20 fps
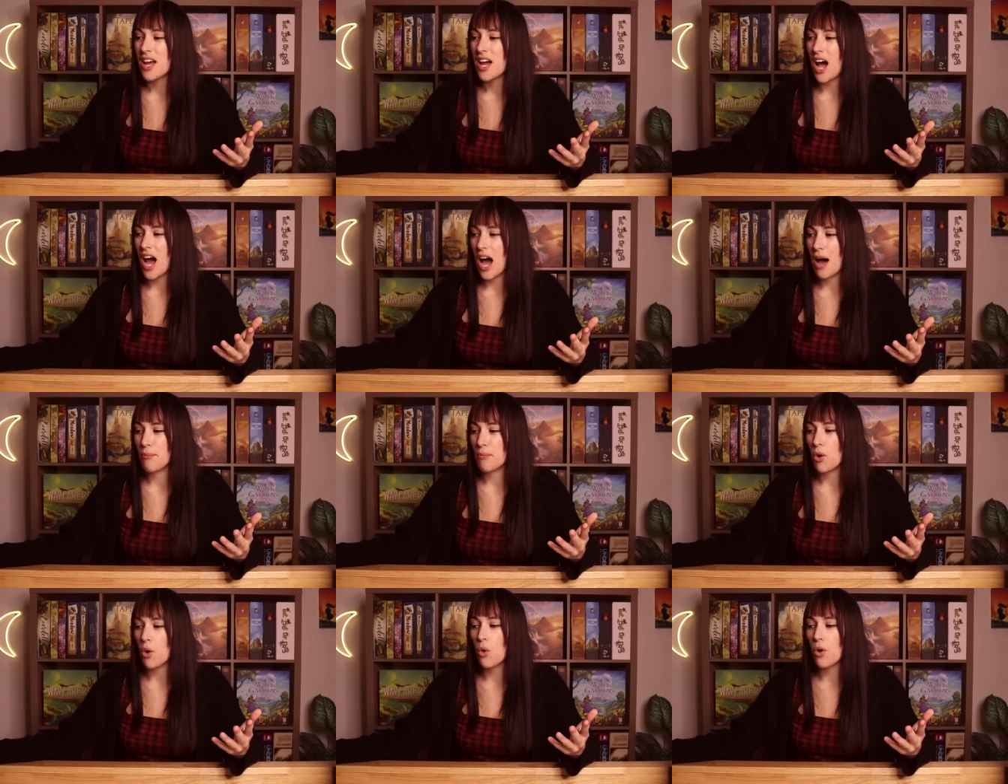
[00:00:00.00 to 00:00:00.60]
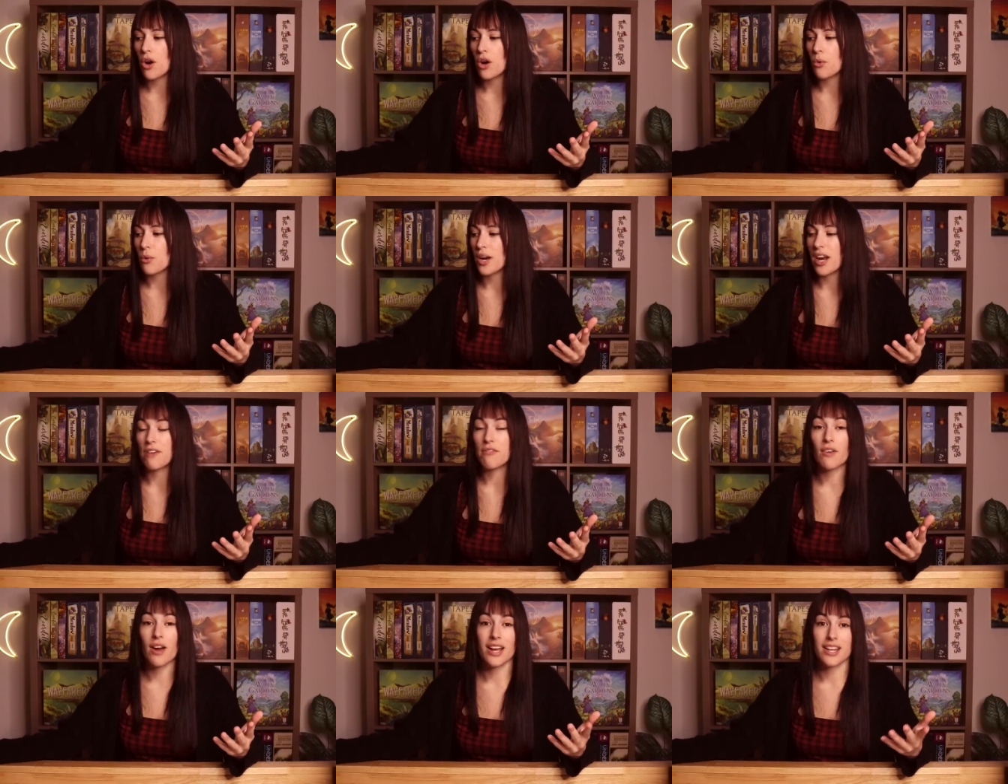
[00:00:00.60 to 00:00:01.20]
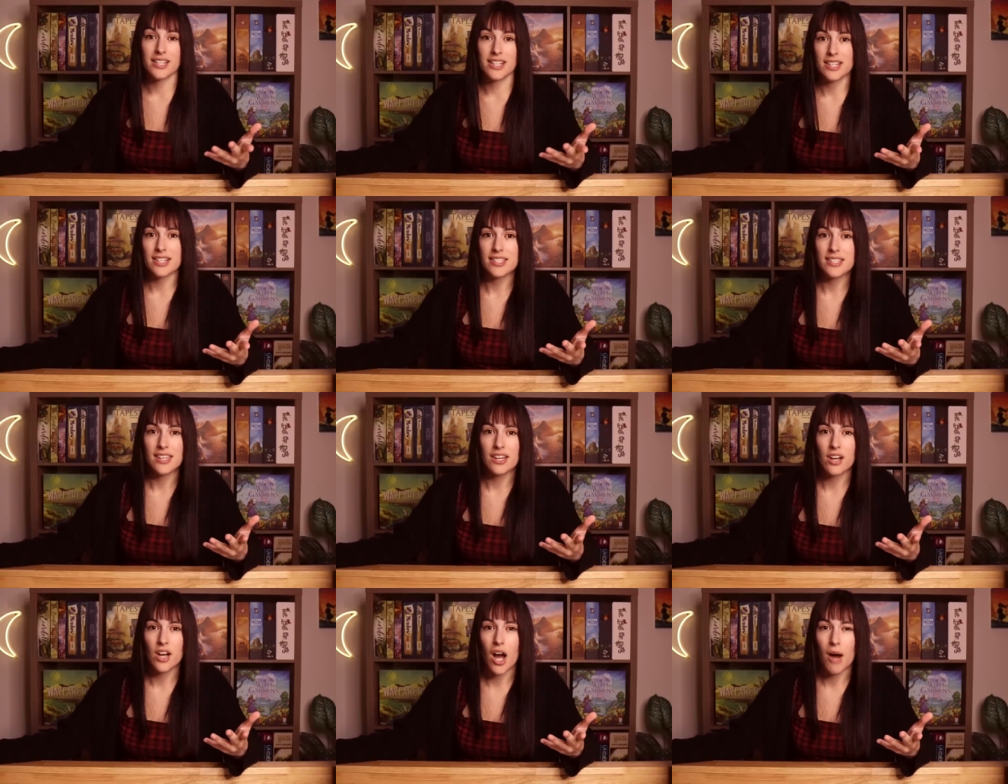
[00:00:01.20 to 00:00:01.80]
Um, or whenever I did
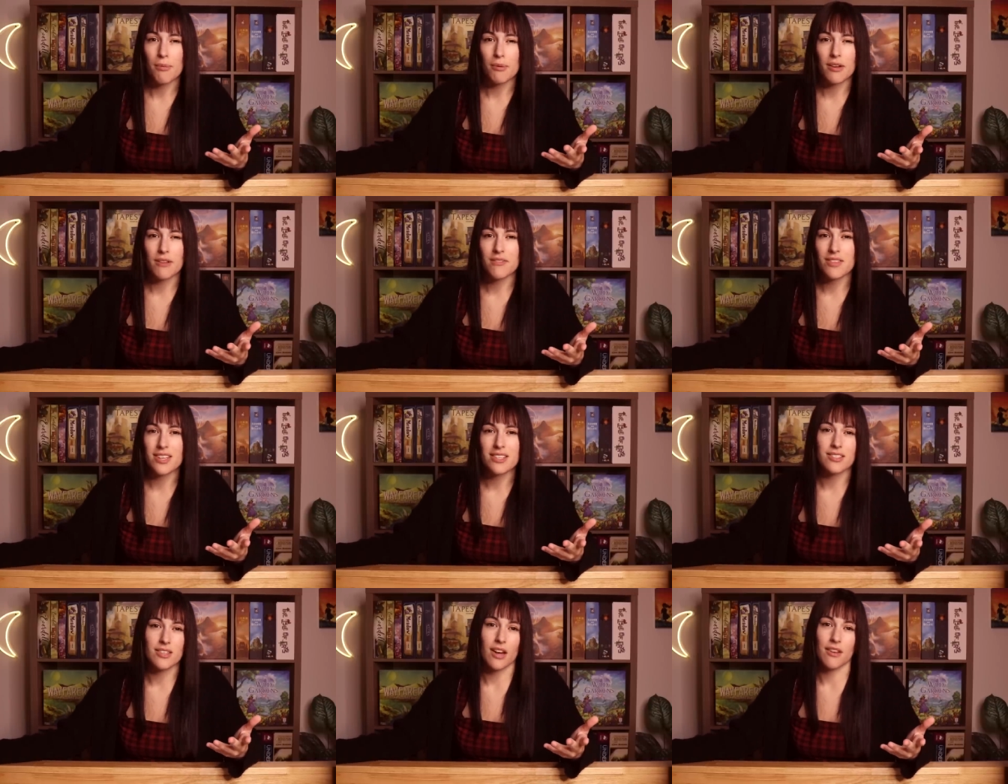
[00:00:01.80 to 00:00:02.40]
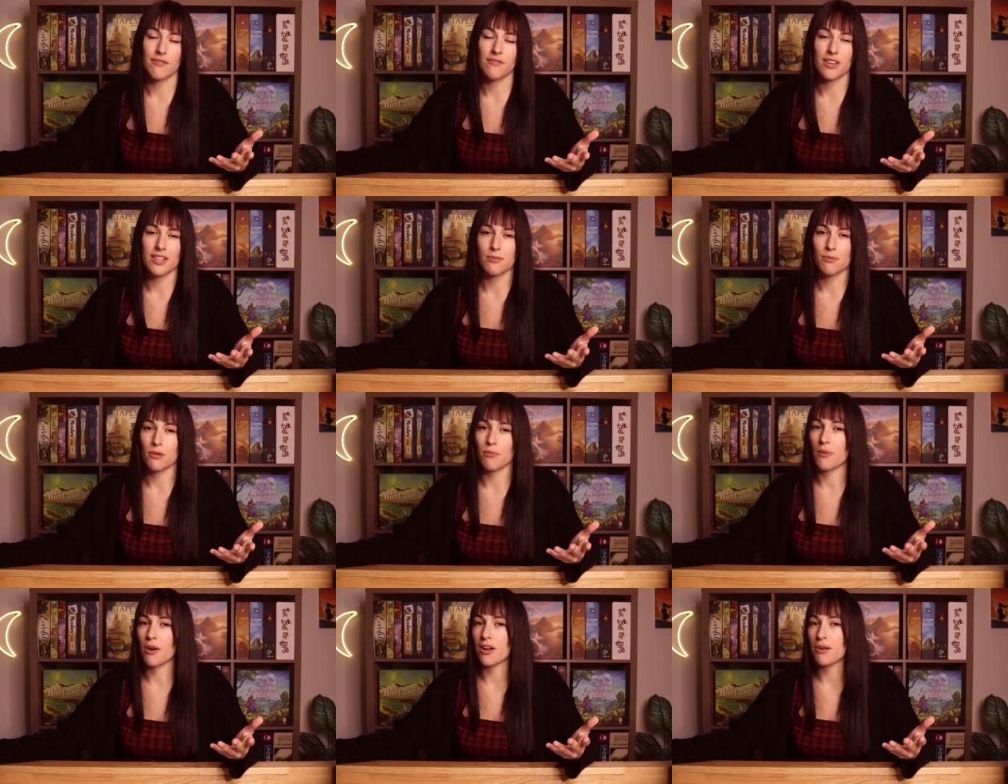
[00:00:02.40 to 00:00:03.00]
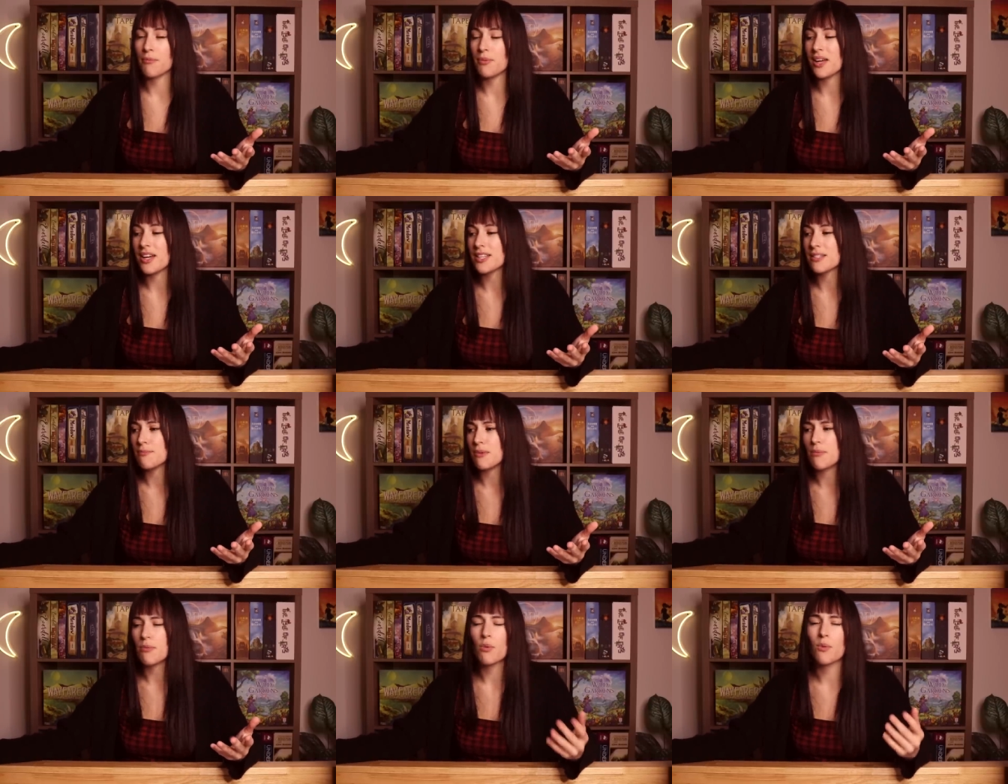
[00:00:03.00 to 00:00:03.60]
see a copy of this on Facebook Marketplace,
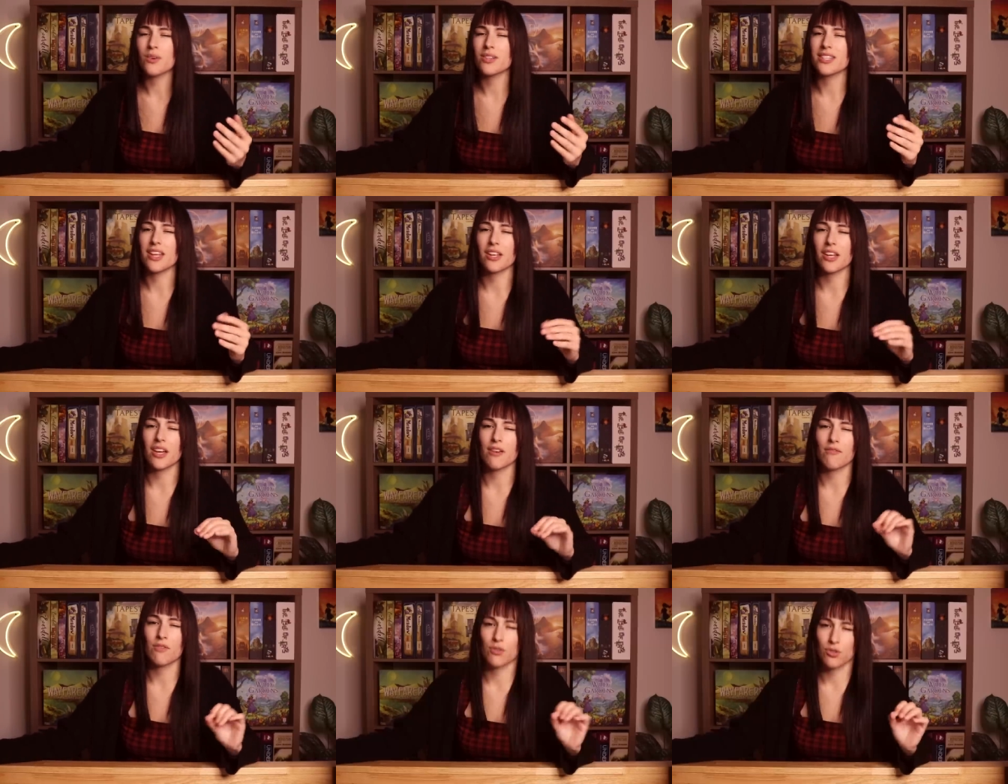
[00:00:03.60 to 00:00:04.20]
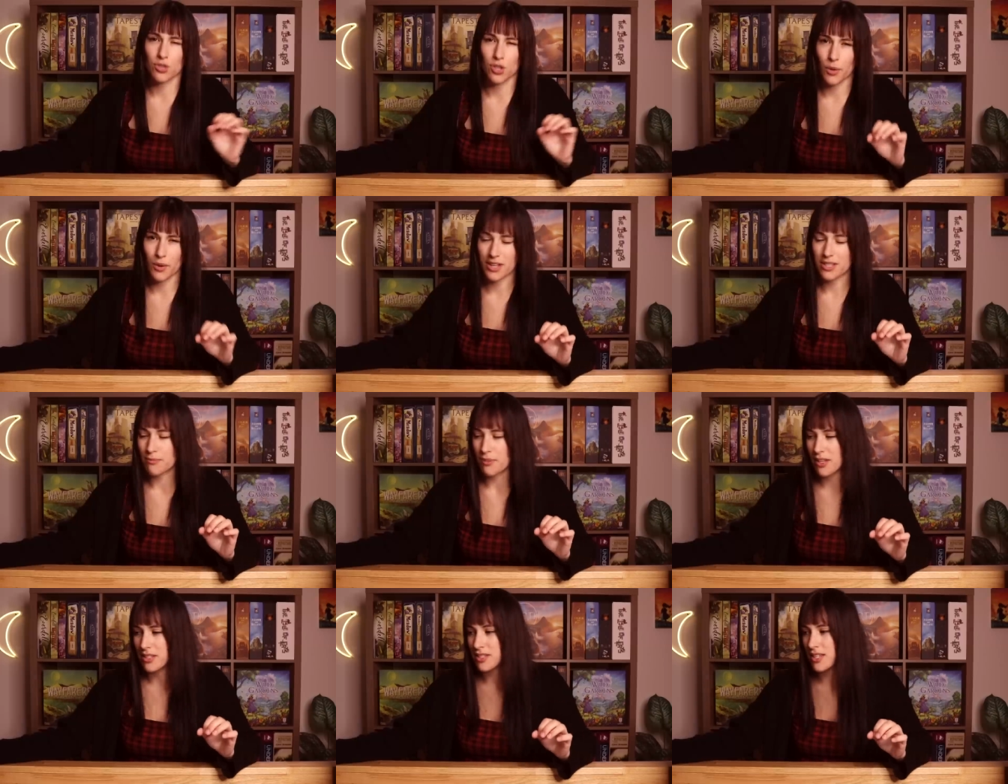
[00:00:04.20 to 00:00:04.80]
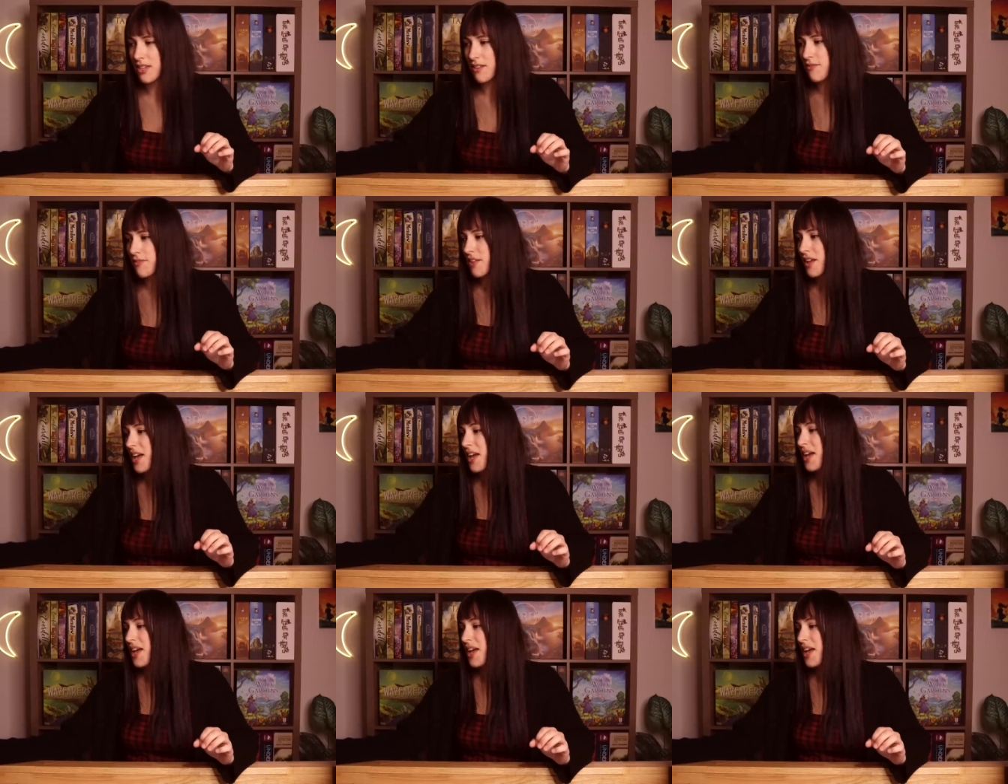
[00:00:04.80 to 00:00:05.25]
people were selling it for so expensive.